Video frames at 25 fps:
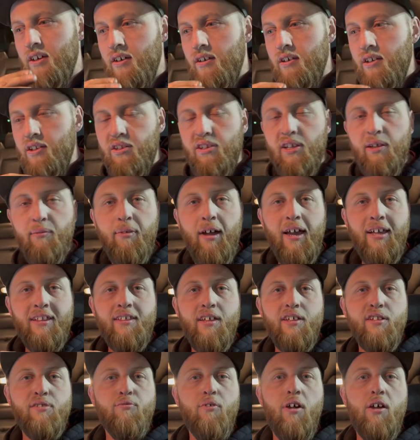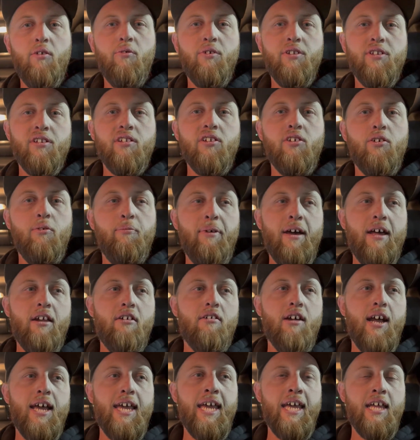Seemed like this run was a little better.
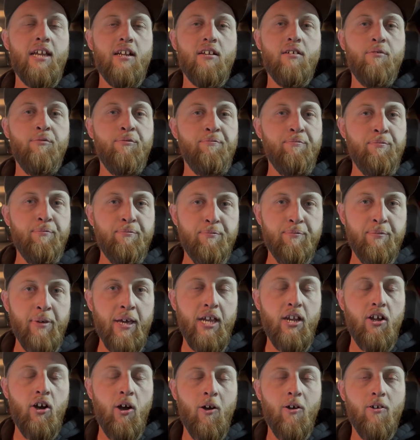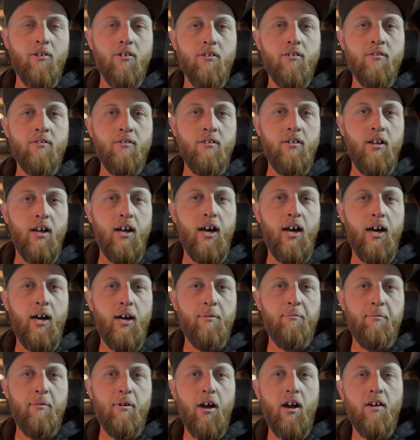I hit it a bit harder
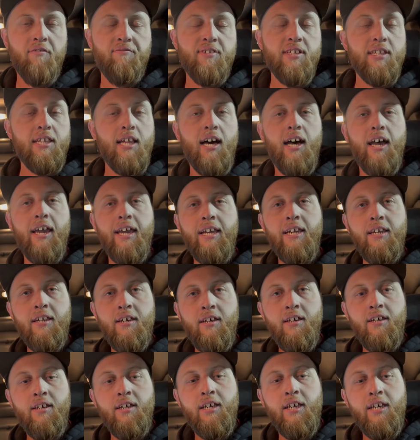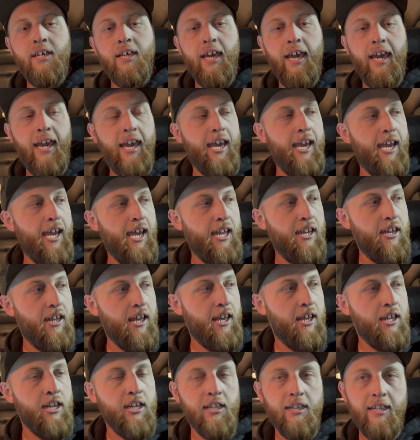off the line, and
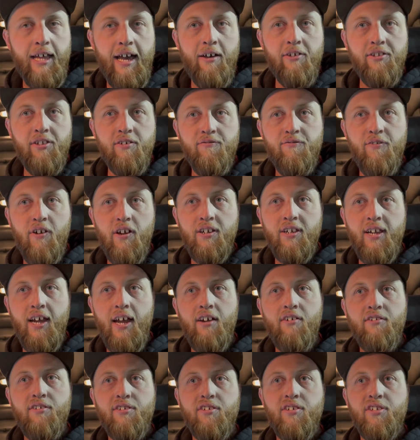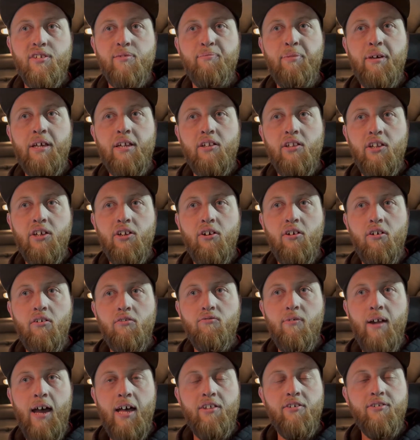it allowed the front tires to spin a little
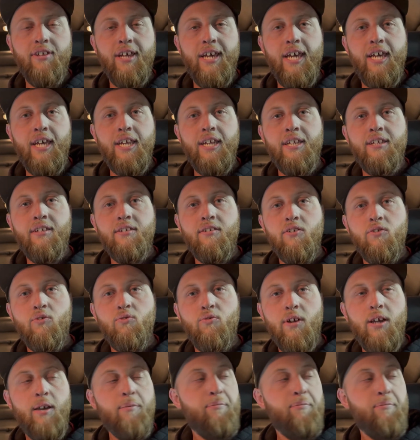rather than grip